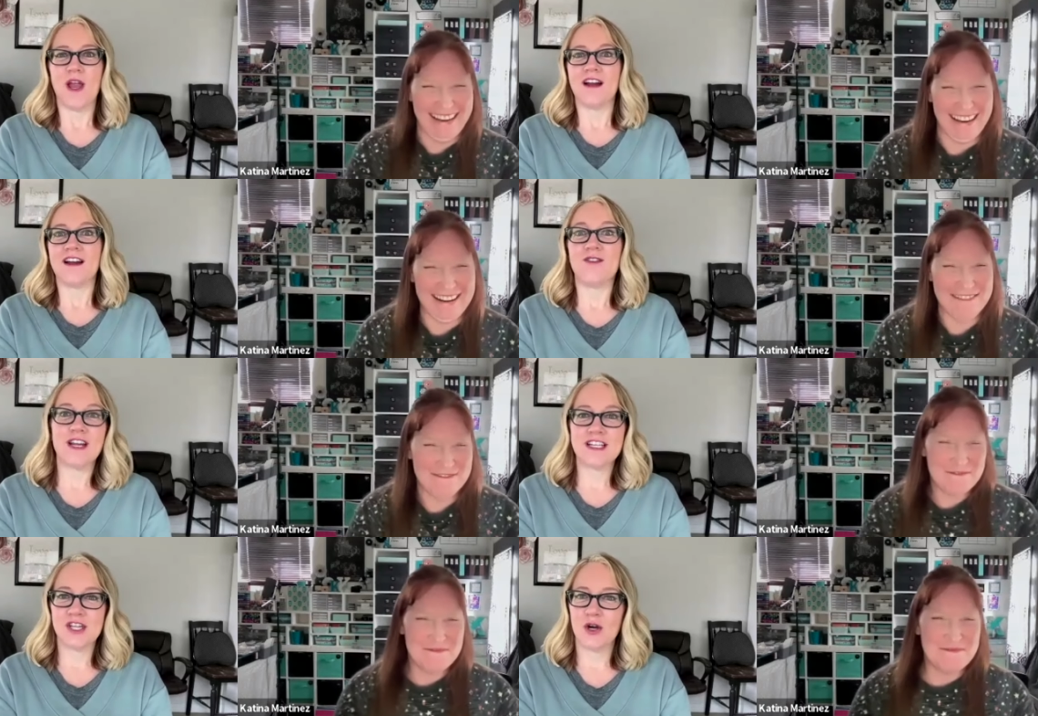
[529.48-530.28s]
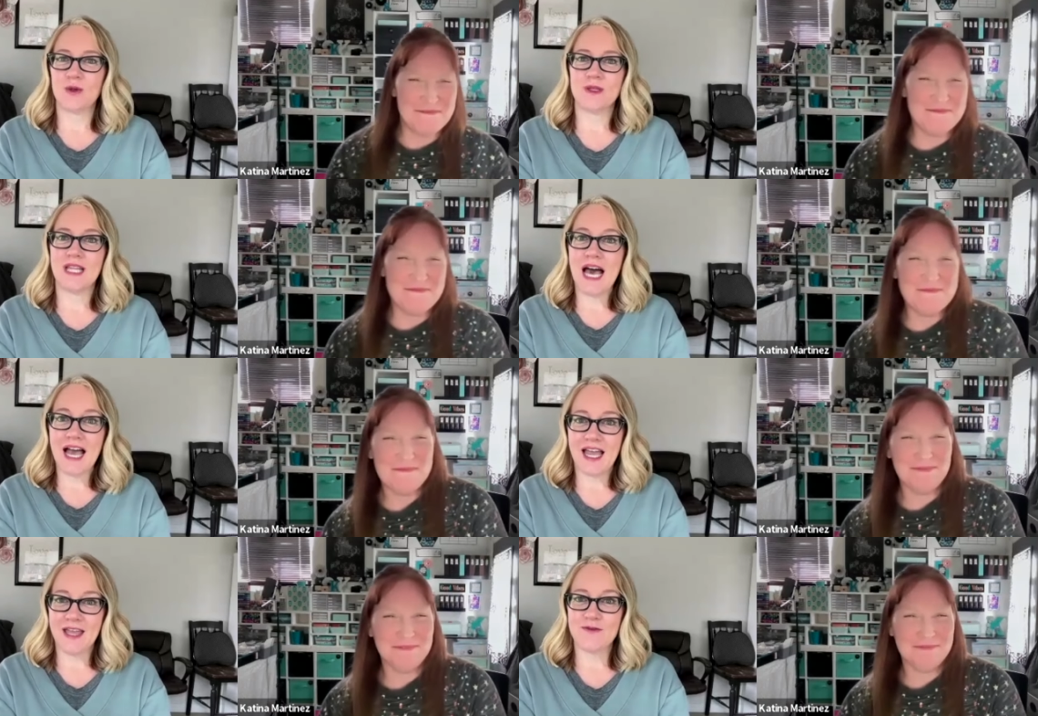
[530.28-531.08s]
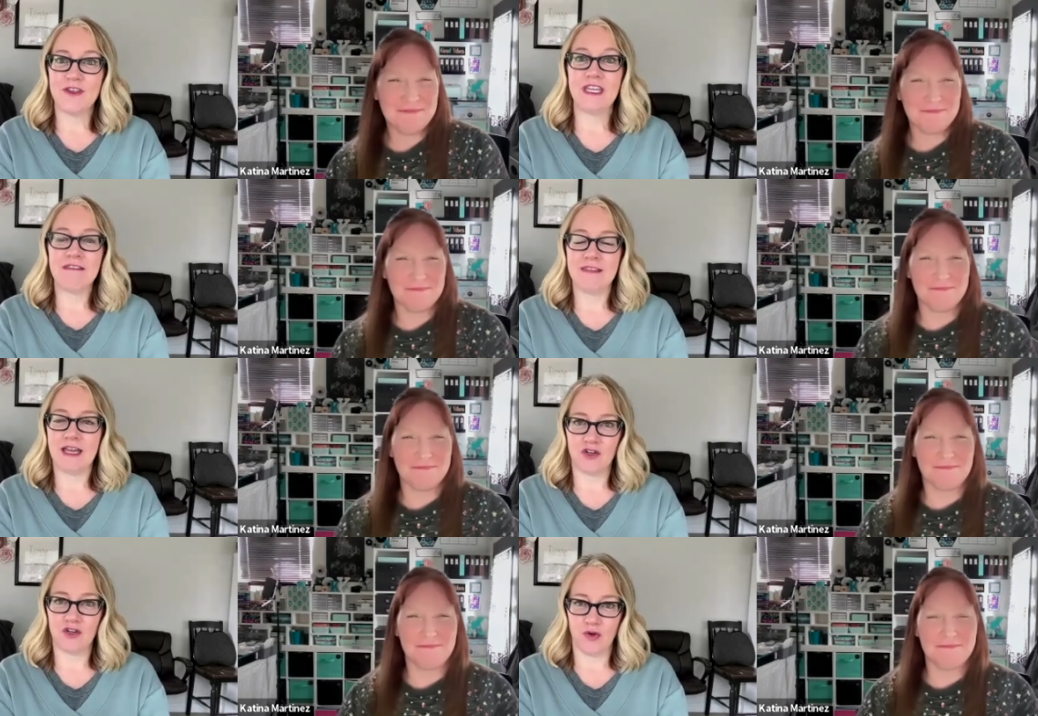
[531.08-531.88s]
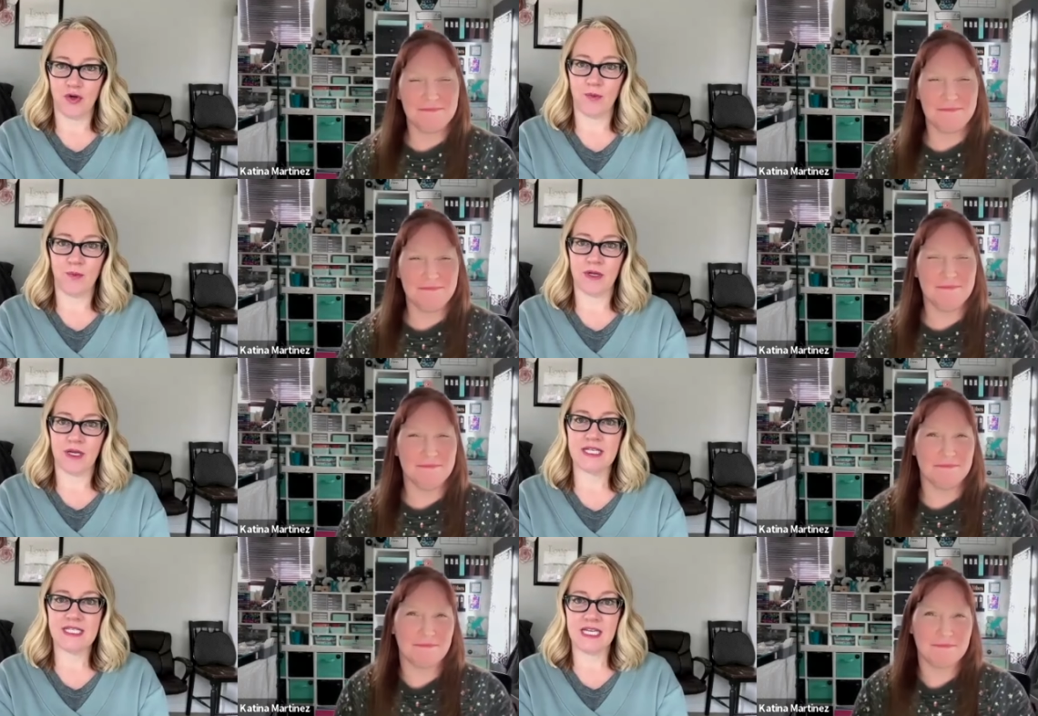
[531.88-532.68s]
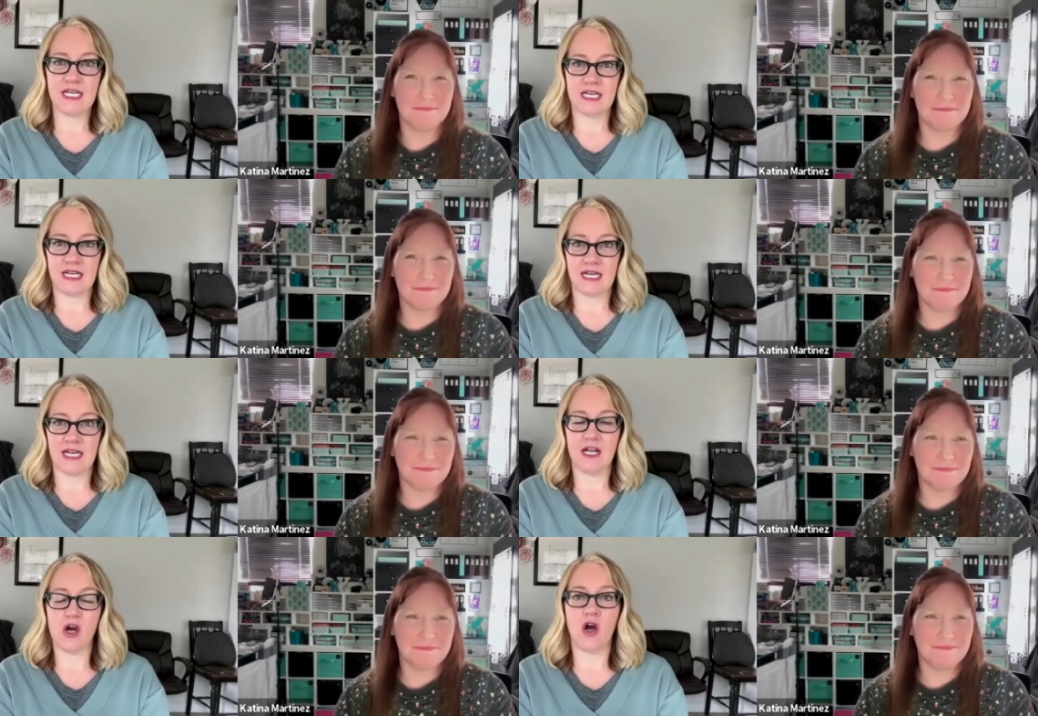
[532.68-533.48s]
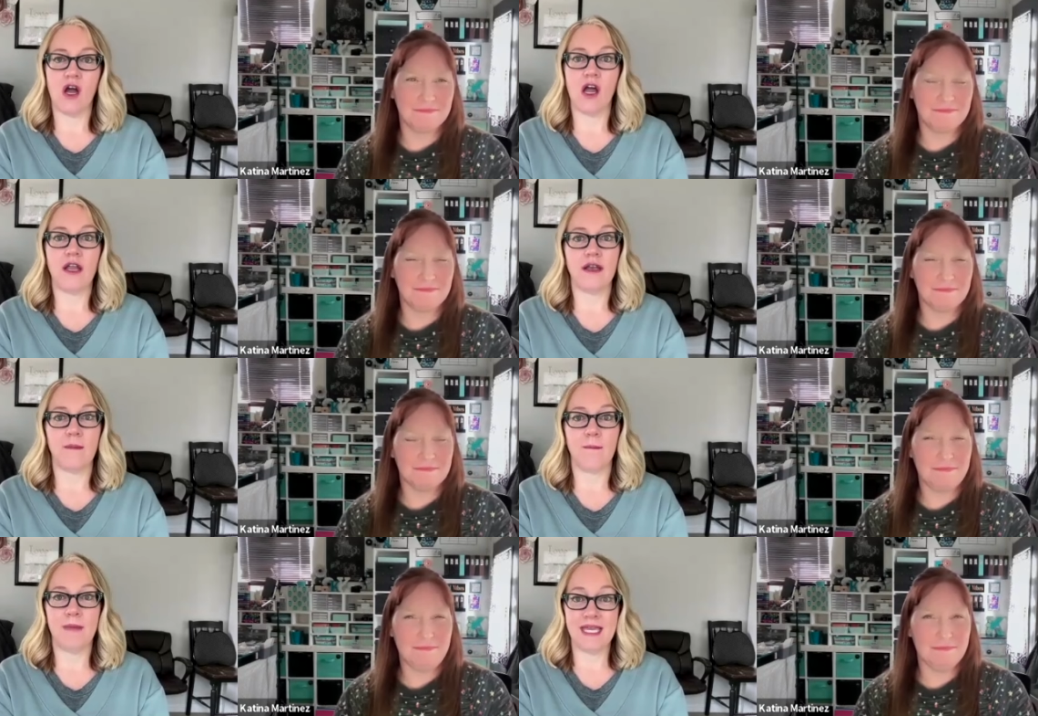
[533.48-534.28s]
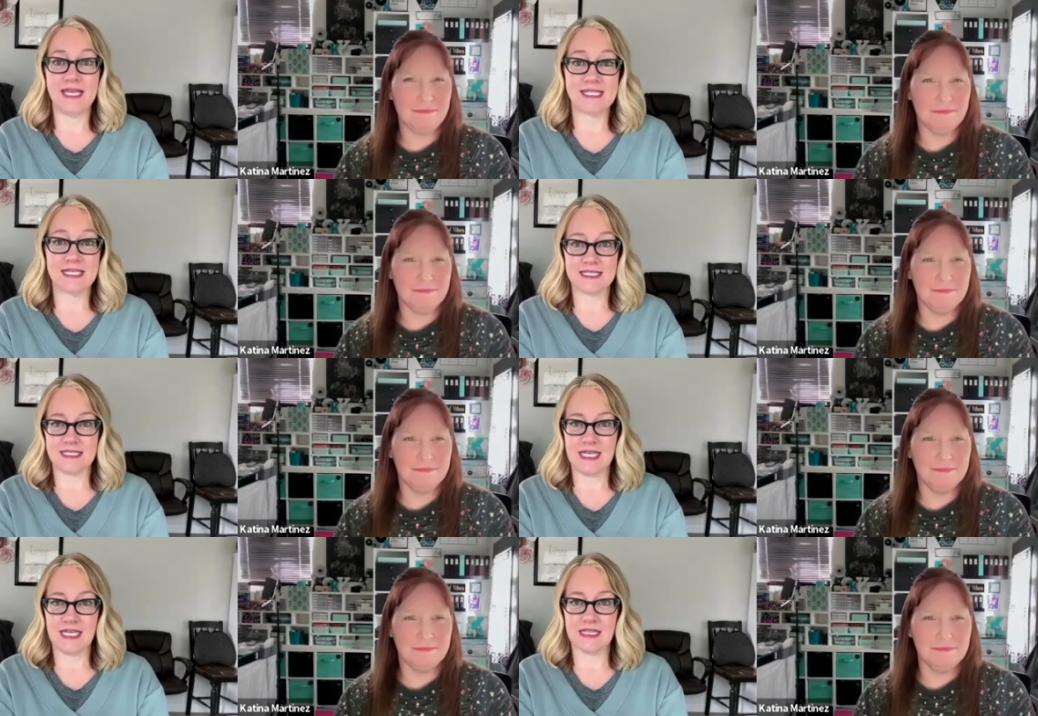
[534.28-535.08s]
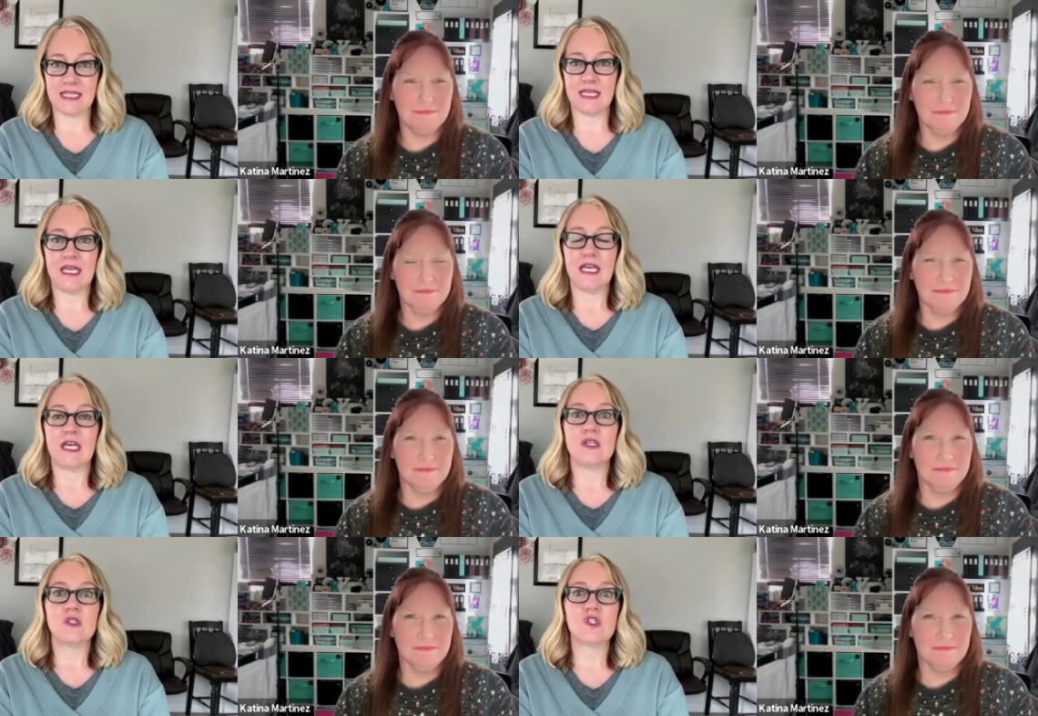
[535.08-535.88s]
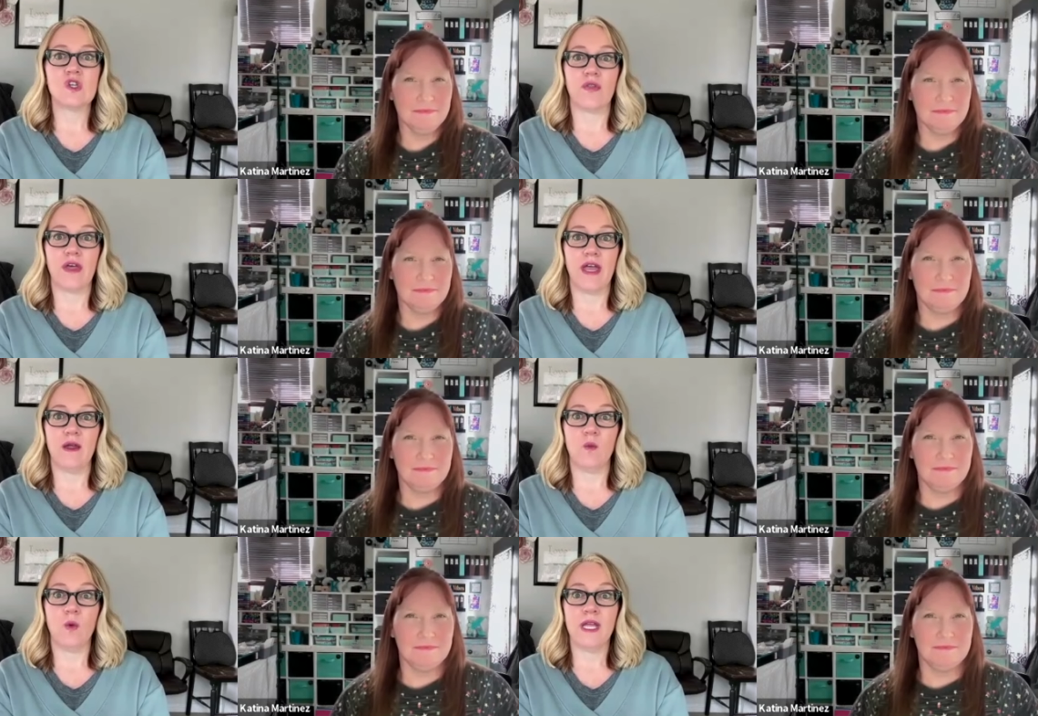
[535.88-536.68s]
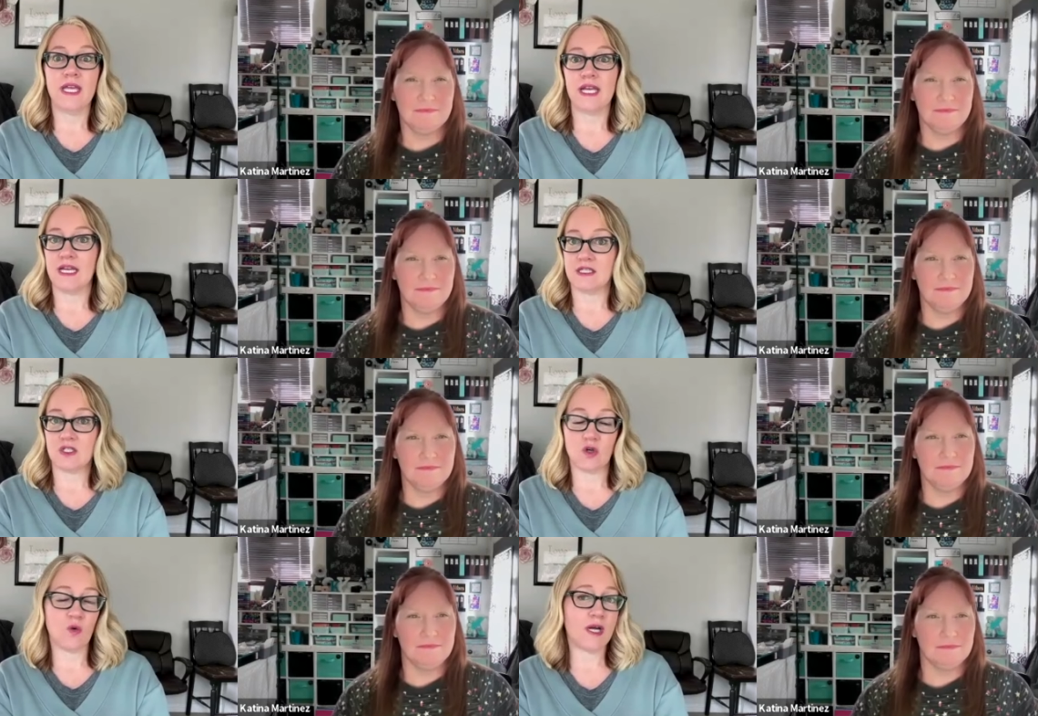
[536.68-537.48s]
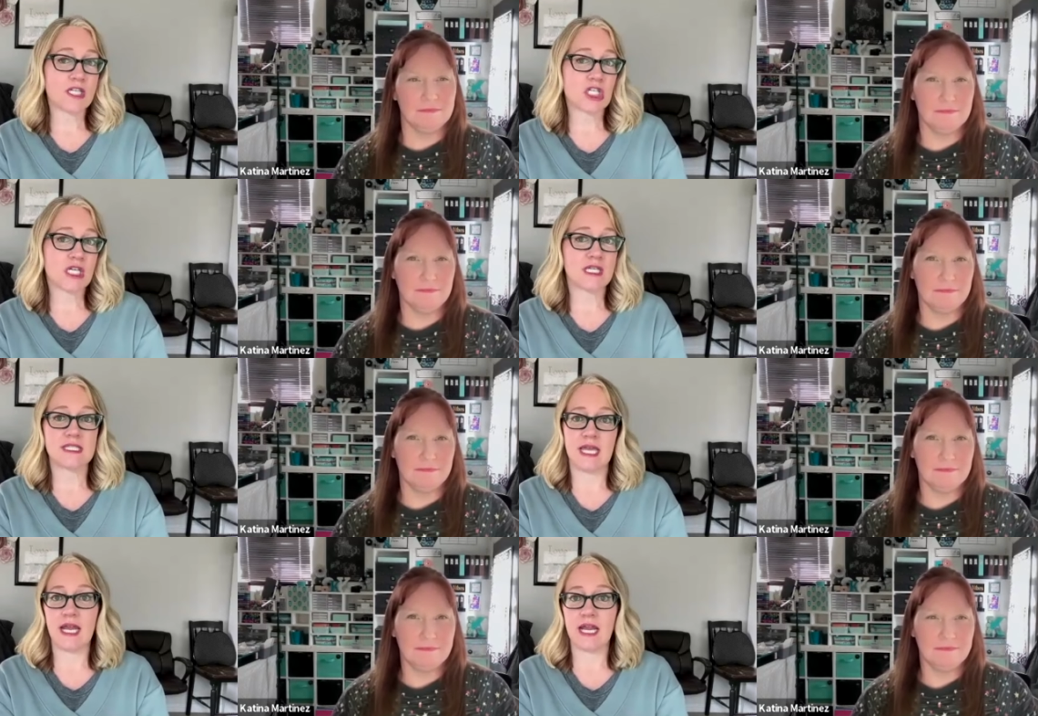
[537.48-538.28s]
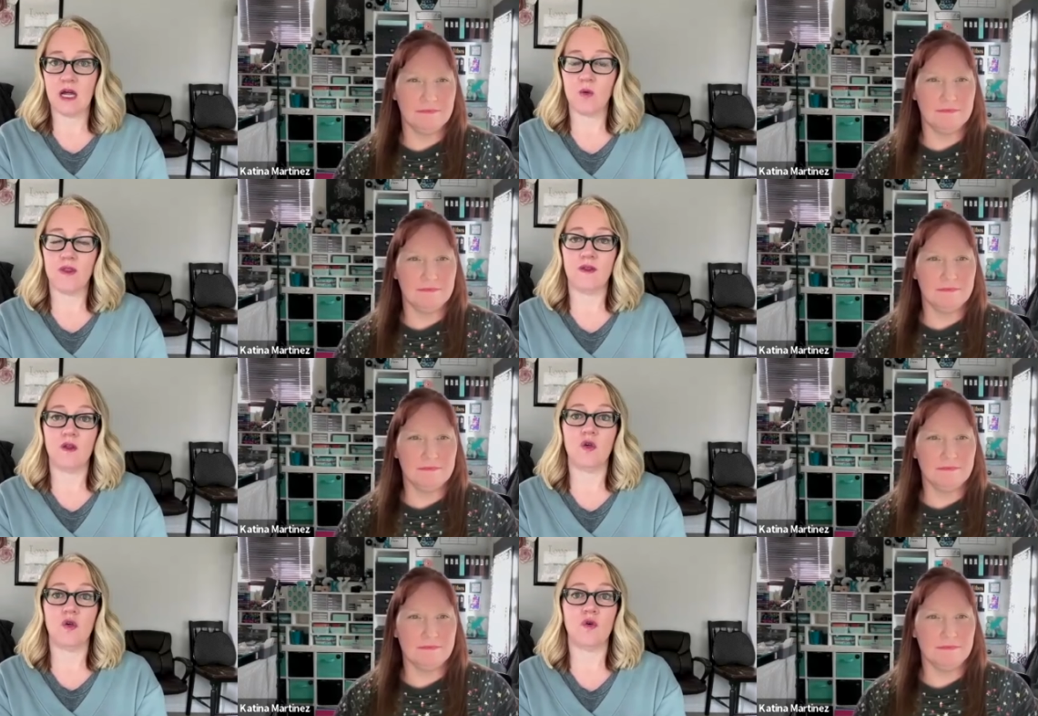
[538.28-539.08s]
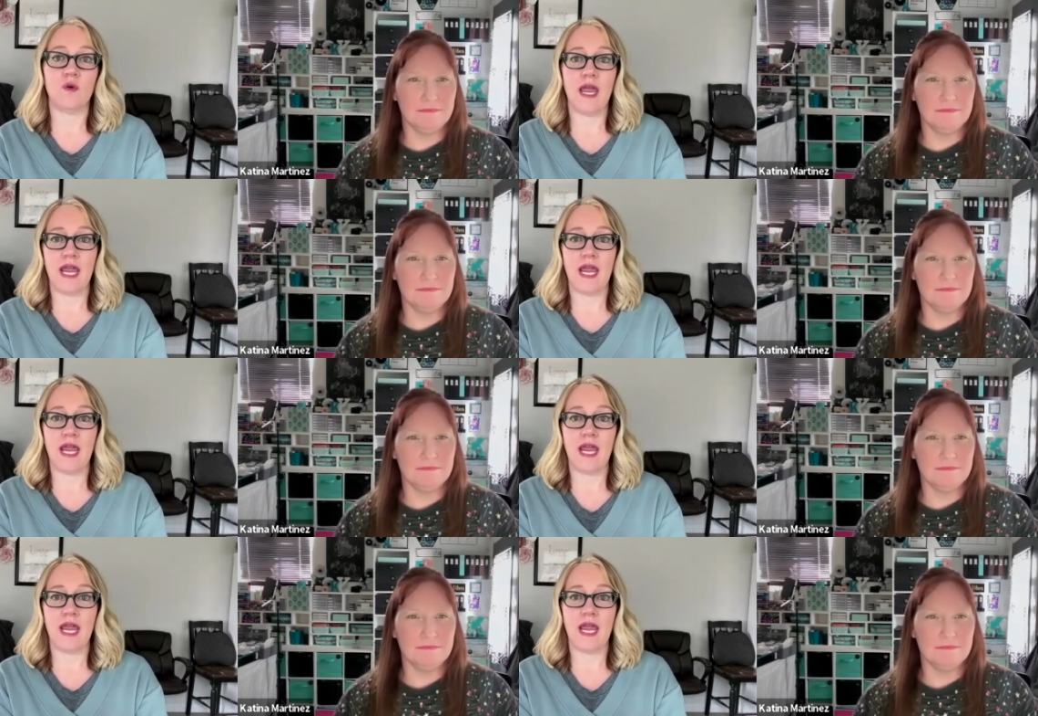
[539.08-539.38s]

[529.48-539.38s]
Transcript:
Speaker 1: we are going to go live in that group, Katina and I, on May 16th so that we can answer questions, hang out with you,